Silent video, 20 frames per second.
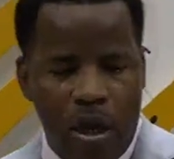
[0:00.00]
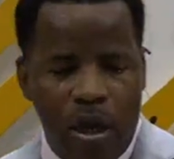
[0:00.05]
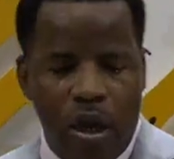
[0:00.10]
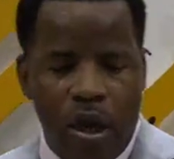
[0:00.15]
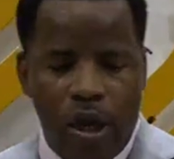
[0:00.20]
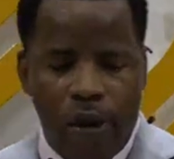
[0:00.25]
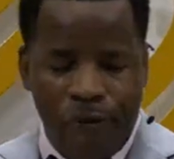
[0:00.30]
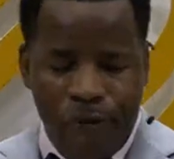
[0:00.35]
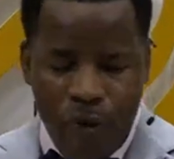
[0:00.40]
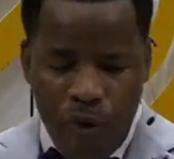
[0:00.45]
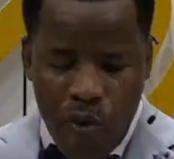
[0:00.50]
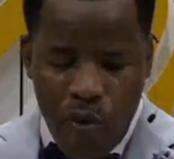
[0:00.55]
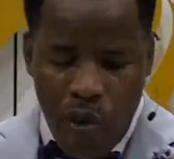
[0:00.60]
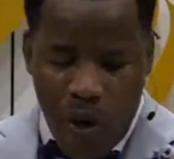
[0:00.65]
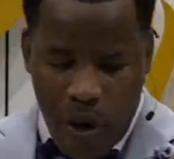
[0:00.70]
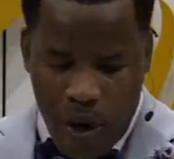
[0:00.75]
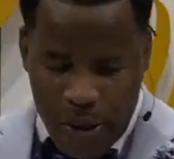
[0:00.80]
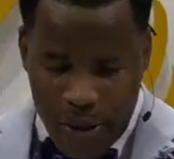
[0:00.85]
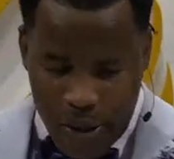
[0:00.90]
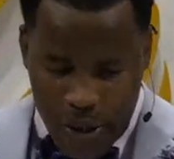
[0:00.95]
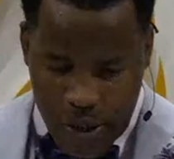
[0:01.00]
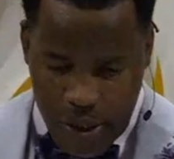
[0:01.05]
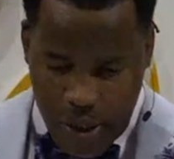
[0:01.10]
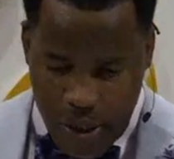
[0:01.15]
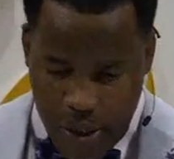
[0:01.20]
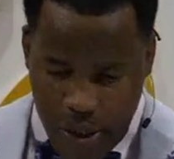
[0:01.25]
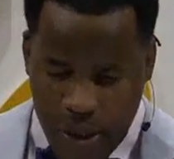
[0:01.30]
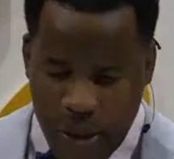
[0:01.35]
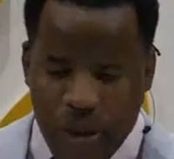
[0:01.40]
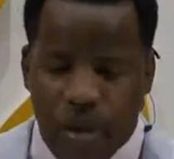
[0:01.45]
If you want
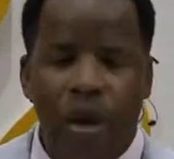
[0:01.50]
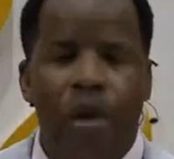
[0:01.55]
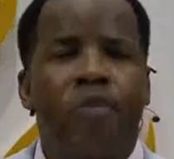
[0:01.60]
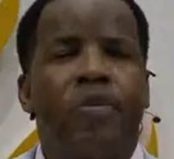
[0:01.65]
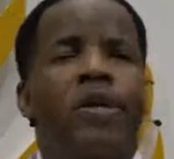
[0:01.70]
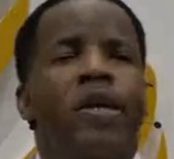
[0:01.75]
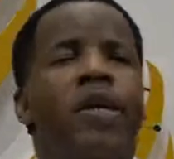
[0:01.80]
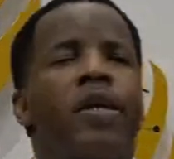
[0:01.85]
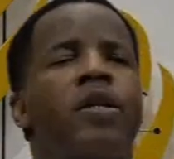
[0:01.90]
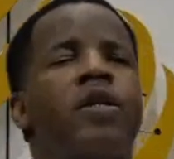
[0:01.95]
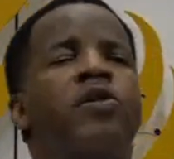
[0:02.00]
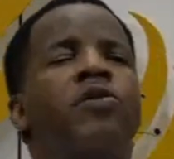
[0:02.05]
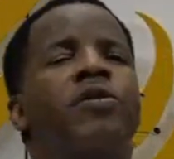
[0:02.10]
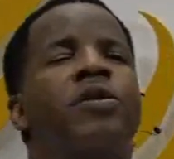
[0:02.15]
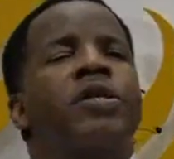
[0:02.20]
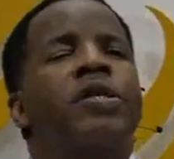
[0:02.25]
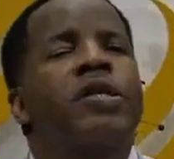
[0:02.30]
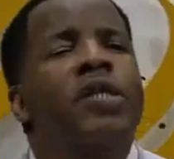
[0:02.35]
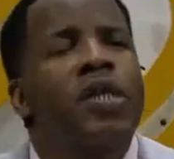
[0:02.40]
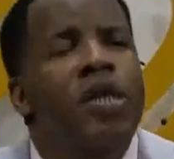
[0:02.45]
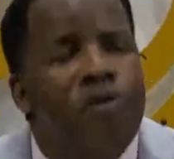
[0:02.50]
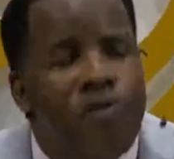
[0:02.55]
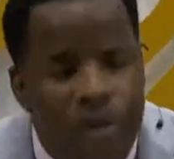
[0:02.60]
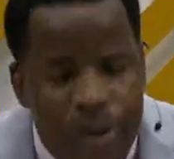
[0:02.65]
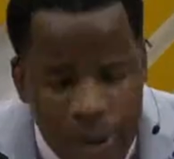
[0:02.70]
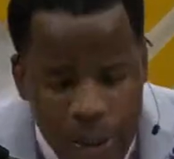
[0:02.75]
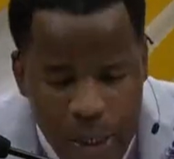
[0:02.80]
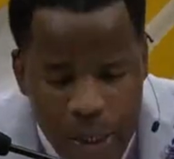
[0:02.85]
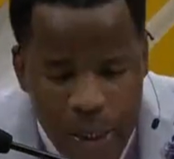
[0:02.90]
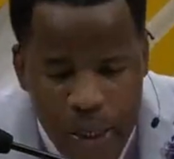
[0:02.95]
something to
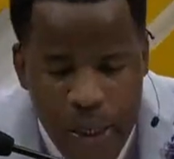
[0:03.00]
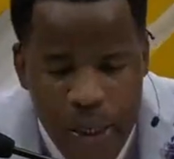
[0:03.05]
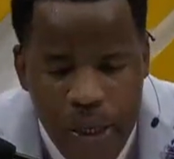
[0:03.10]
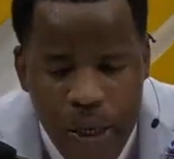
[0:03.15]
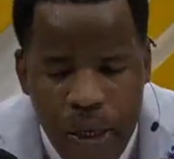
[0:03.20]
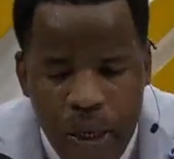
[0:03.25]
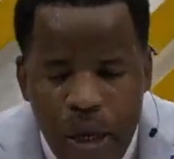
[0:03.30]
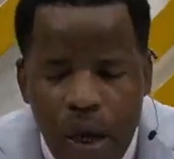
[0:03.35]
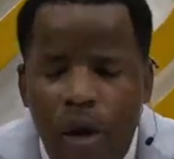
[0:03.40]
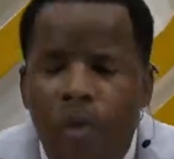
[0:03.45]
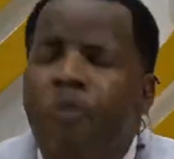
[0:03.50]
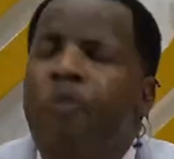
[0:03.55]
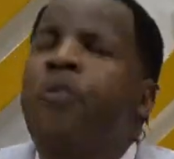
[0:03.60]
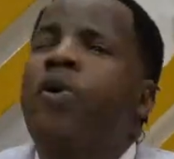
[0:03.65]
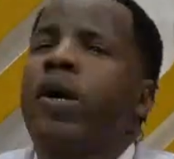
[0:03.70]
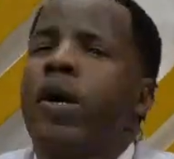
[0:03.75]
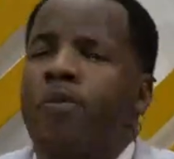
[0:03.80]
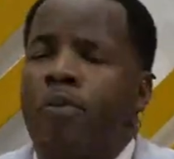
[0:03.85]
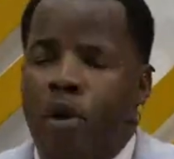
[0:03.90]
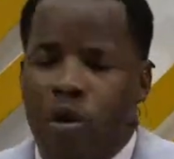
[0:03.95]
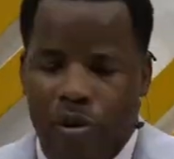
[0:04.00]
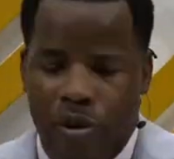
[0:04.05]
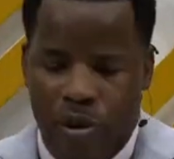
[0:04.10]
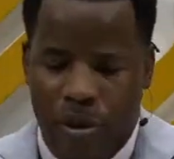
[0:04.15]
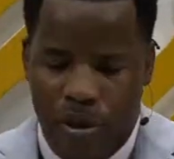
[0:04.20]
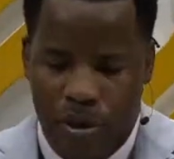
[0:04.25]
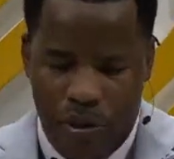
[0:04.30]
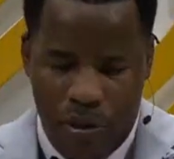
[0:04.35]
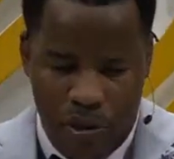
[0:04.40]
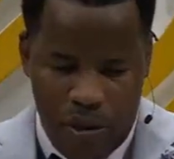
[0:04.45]
seriously pray about
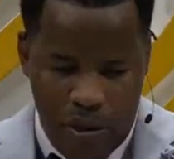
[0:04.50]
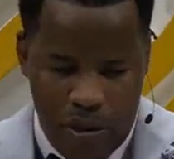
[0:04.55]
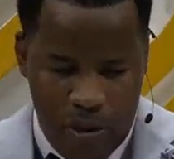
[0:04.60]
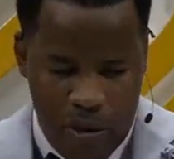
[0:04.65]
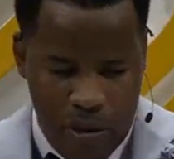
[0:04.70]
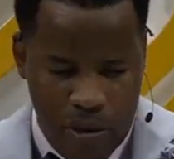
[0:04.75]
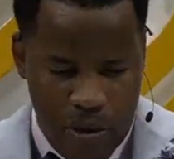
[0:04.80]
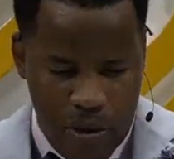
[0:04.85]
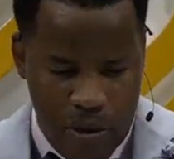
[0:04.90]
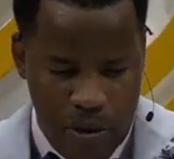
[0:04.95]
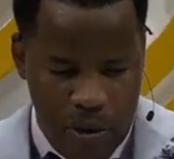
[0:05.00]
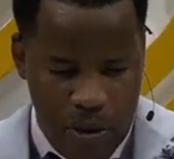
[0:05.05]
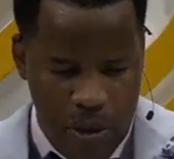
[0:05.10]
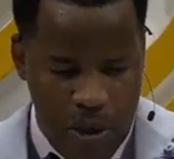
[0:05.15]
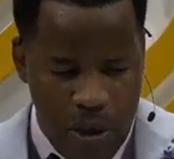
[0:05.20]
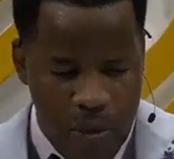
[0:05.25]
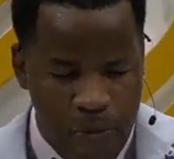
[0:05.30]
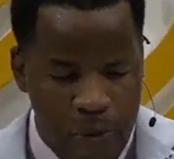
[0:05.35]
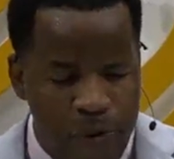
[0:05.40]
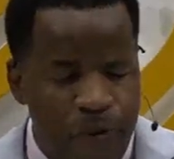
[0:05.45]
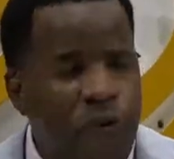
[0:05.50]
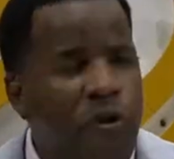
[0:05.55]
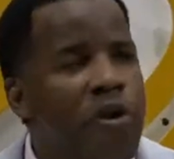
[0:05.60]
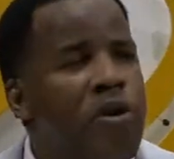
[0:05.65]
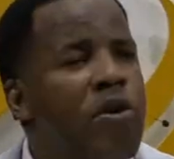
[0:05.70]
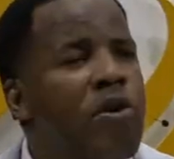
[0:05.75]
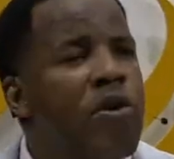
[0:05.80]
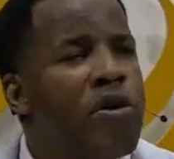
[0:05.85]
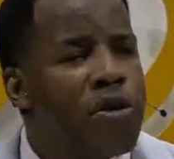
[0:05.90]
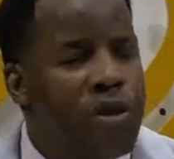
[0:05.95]
before
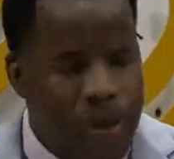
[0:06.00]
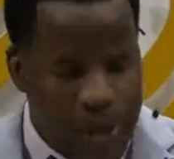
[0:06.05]
you go to